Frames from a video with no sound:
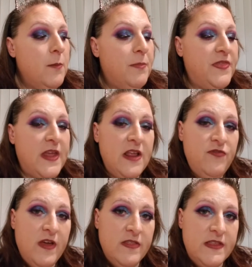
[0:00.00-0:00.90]
But then I
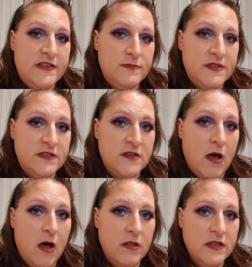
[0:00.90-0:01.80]
found these Mrs.
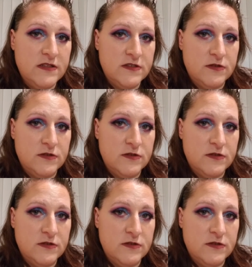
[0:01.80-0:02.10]
Holland's